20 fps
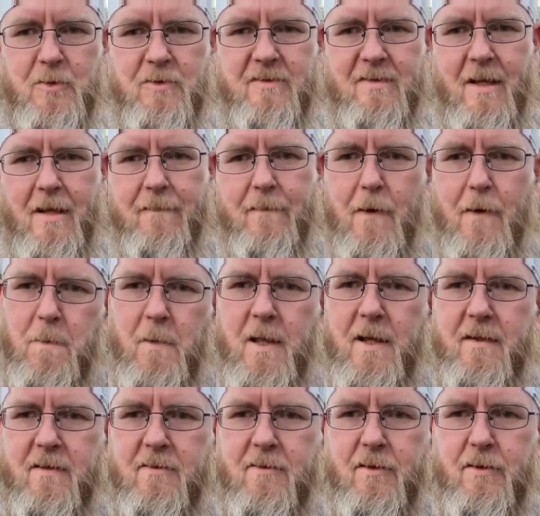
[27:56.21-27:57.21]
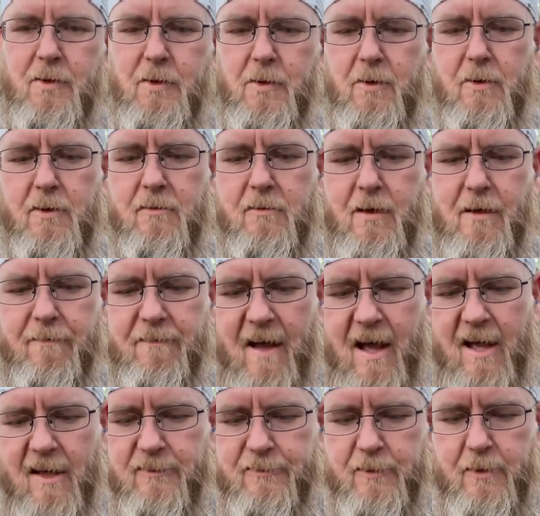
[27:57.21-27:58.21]
save up like 2 or 3
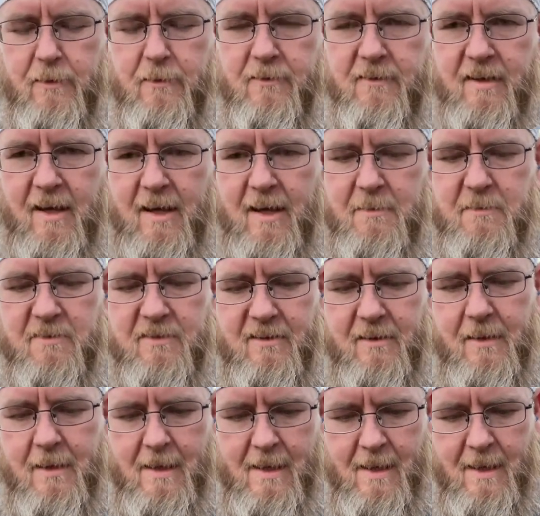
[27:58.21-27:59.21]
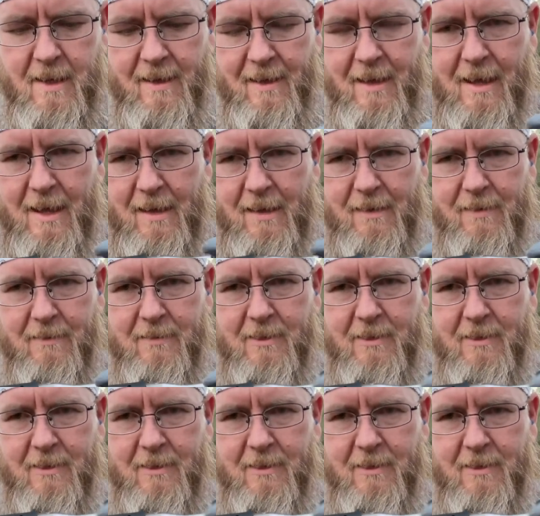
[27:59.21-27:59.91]
fast food times, and